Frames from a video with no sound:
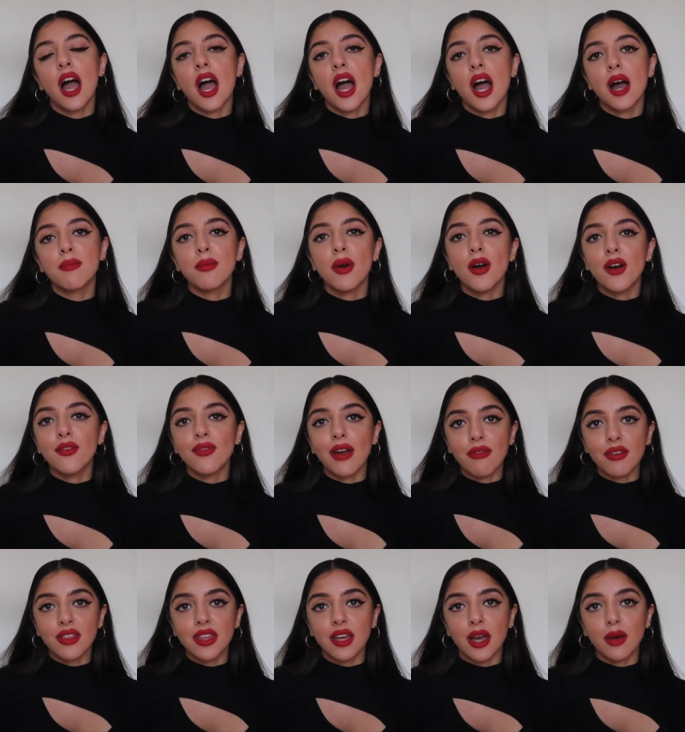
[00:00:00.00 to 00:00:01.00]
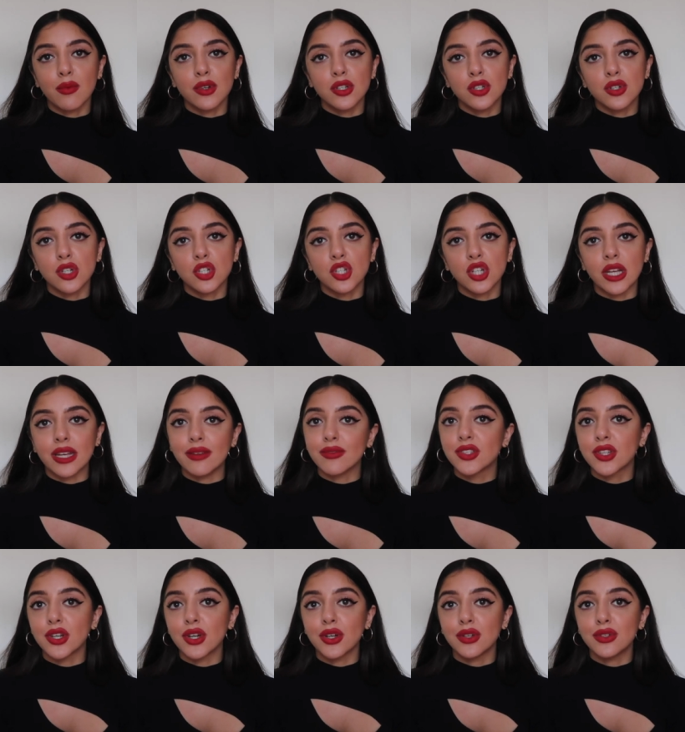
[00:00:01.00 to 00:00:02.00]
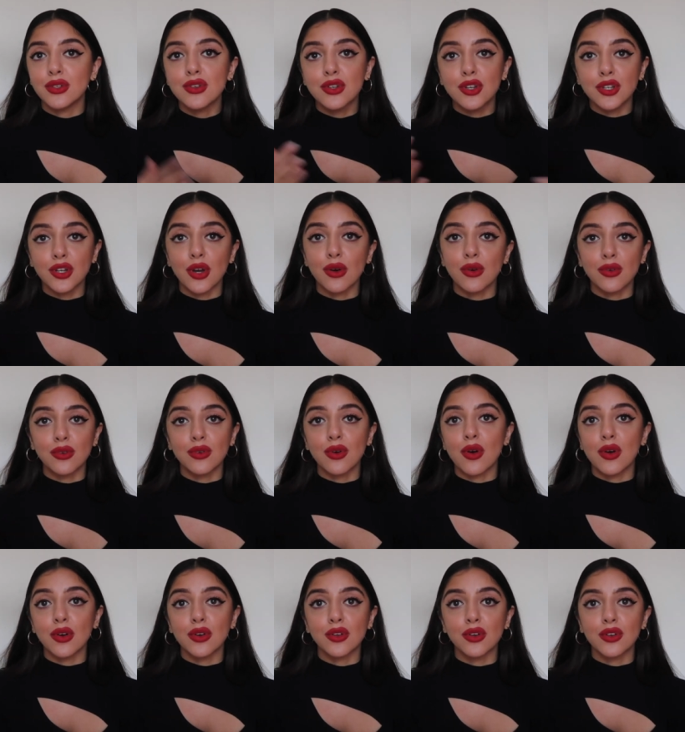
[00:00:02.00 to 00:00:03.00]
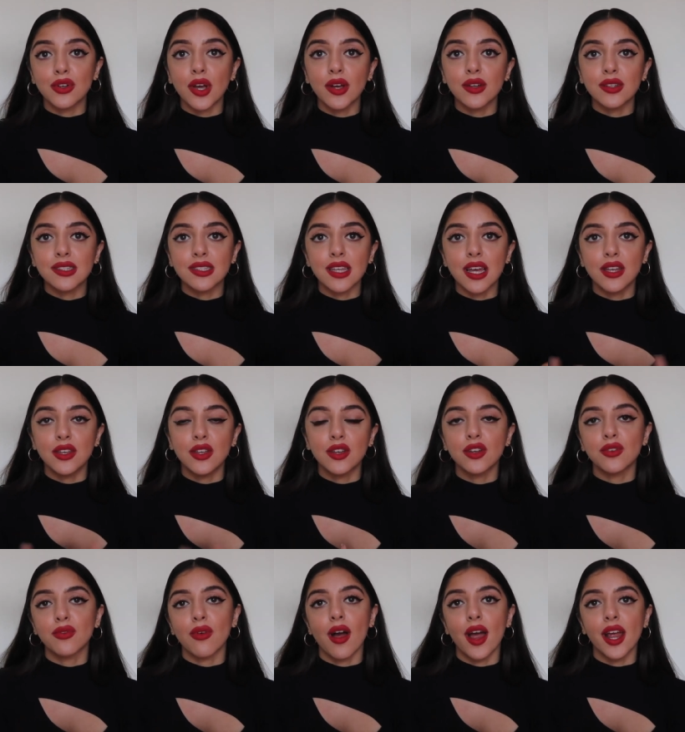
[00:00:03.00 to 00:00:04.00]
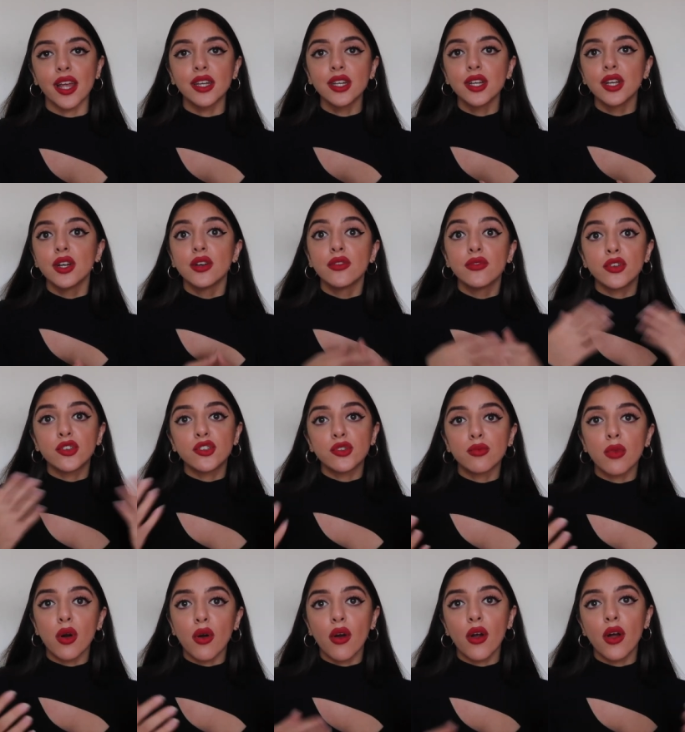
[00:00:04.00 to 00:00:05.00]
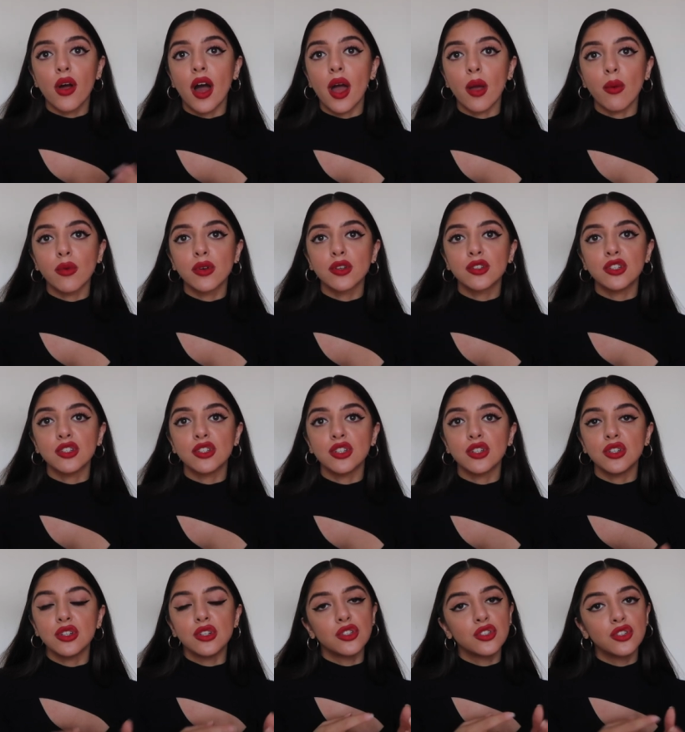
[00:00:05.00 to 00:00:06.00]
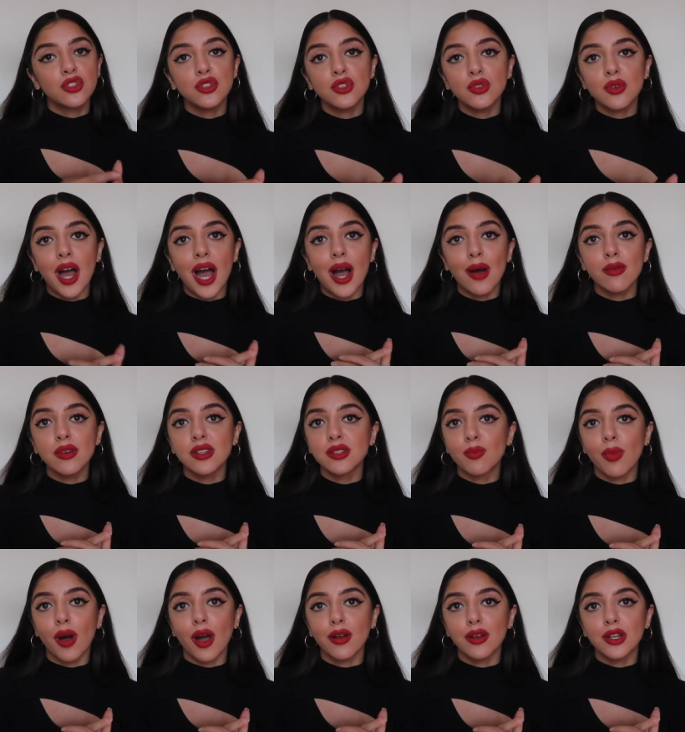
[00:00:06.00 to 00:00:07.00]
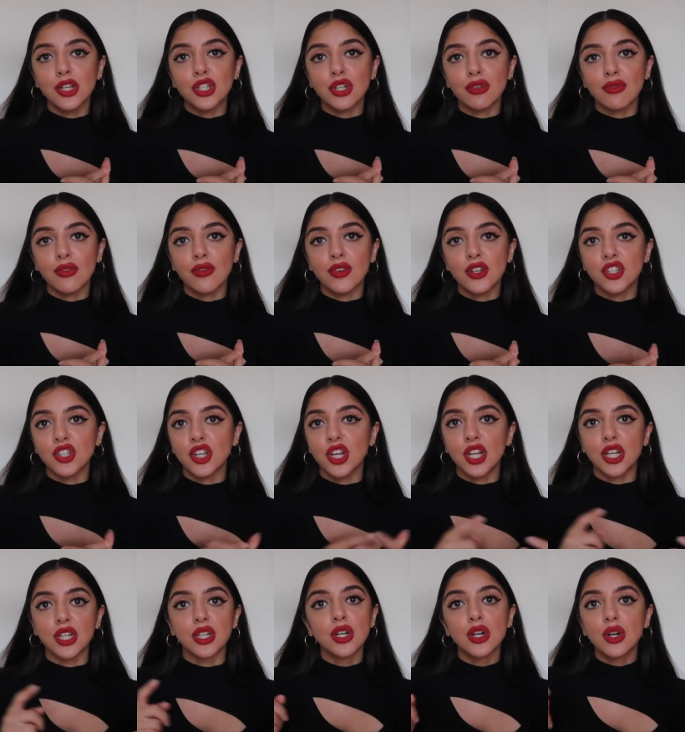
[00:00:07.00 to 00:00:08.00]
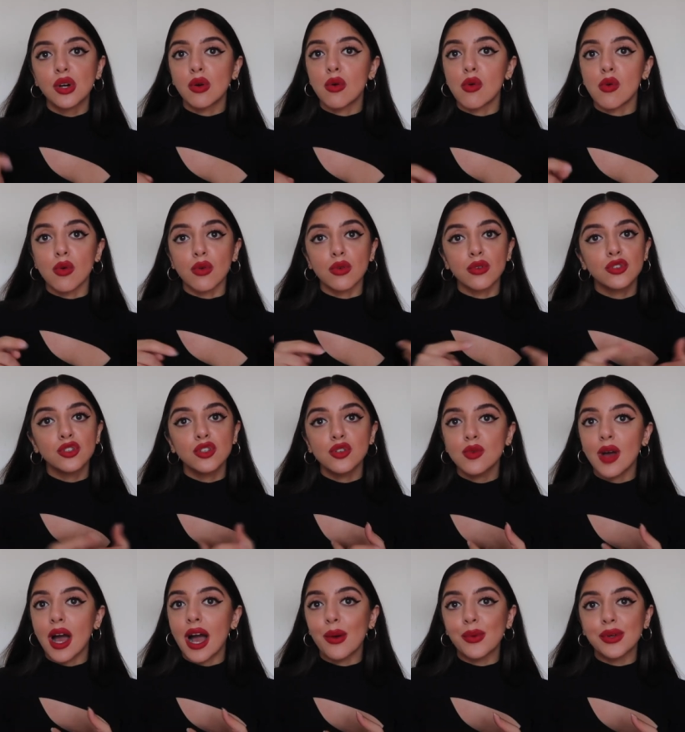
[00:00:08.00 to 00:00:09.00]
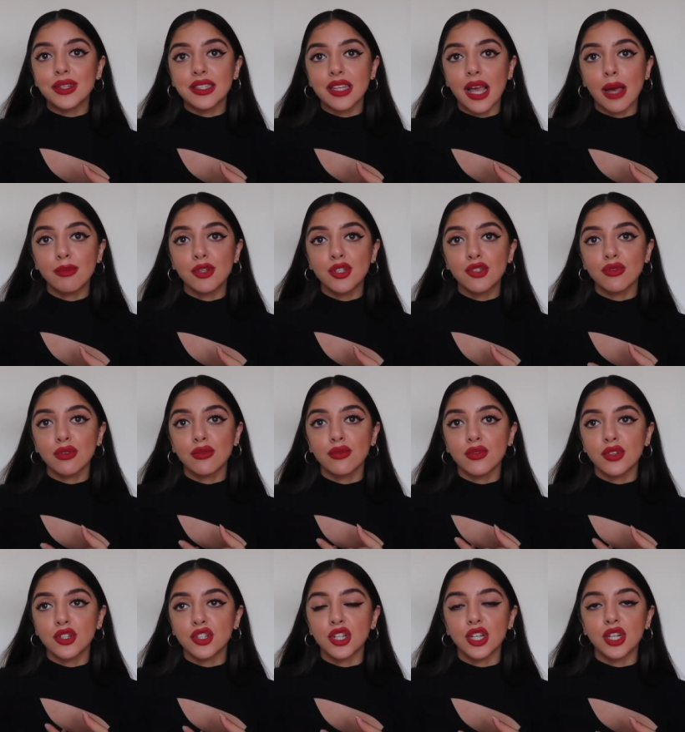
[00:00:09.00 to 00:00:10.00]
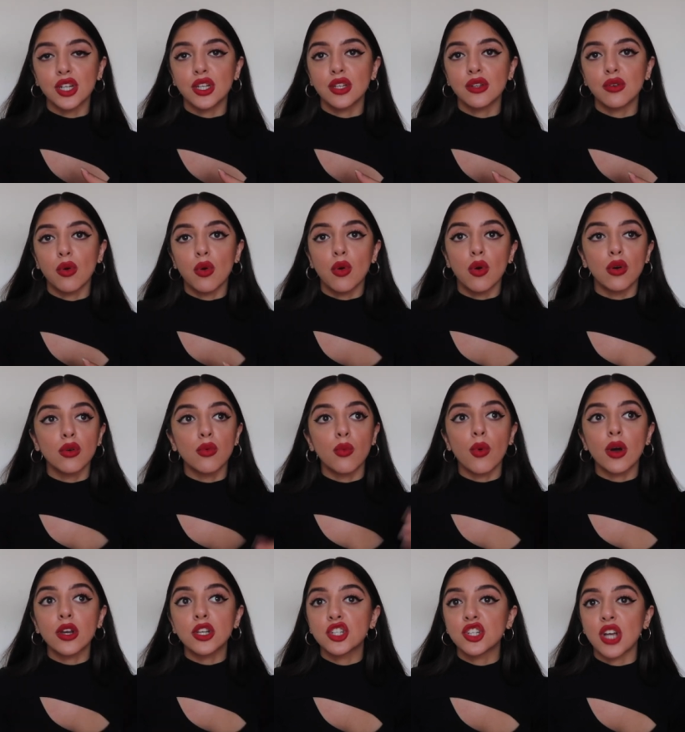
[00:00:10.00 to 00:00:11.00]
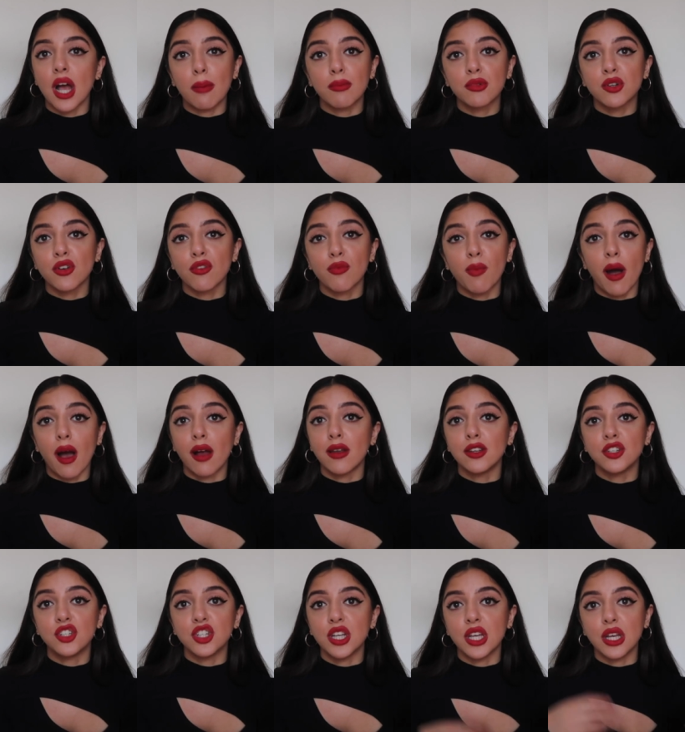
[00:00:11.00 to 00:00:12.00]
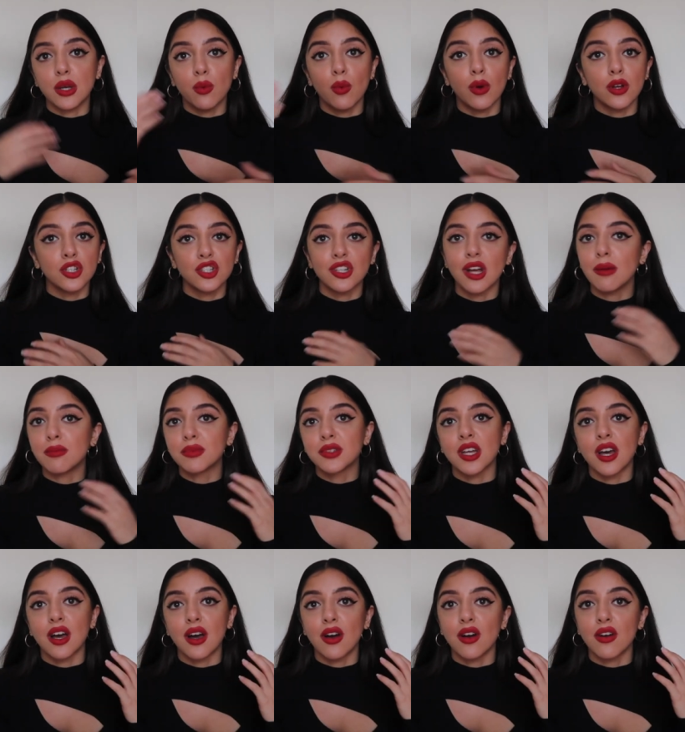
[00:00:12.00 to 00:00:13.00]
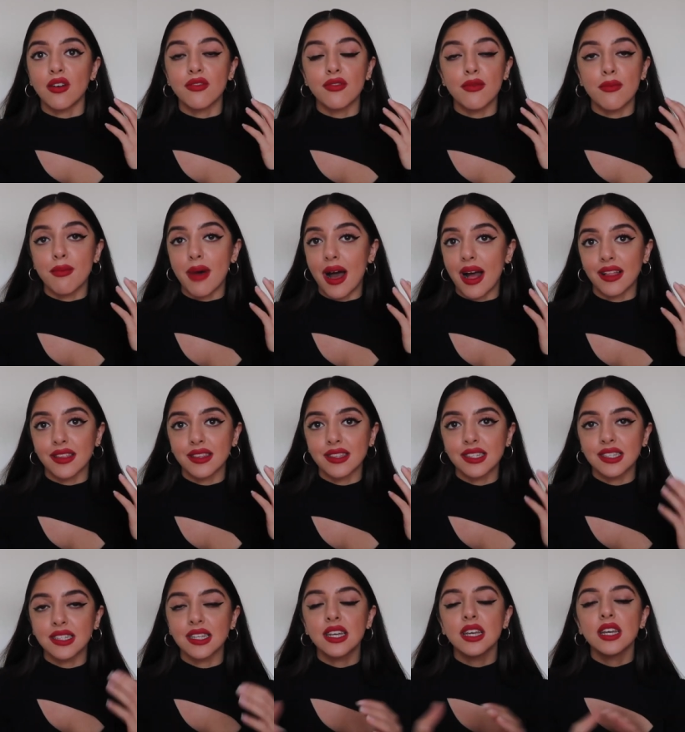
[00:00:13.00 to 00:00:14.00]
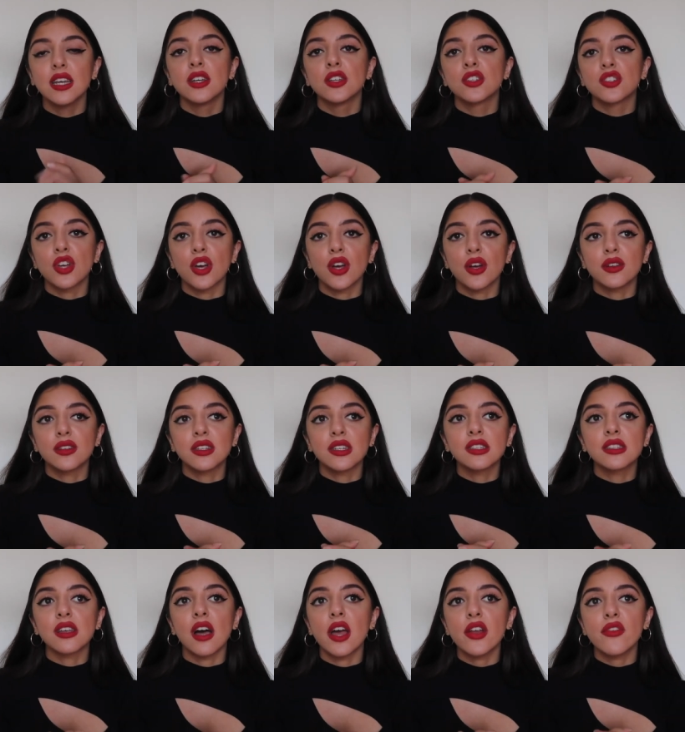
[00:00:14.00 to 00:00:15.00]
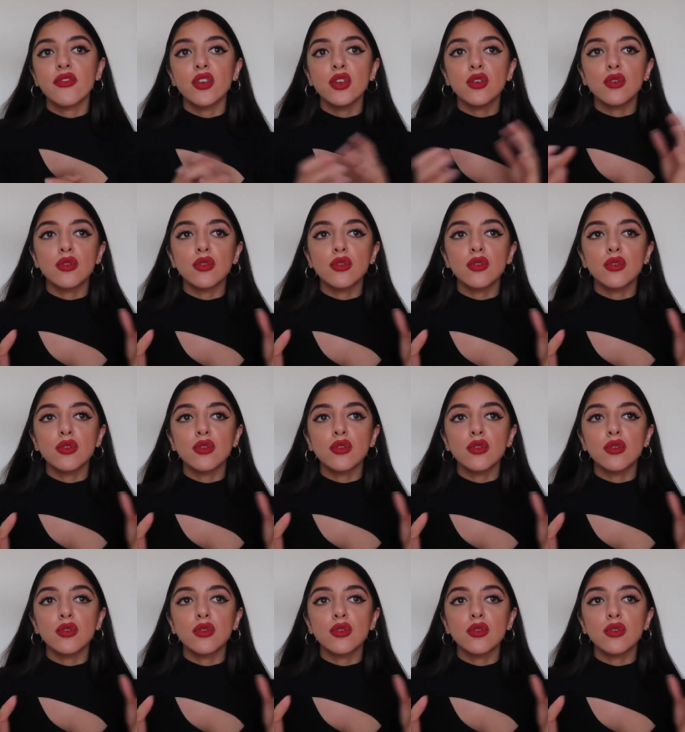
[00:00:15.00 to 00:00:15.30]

um, of everything I want to achieve. So you could go on your notes and you could write, for tomorrow I want to do two hours biology revision or two hours chemistry revision or one chapter of biology, one chapter of maths. So decide for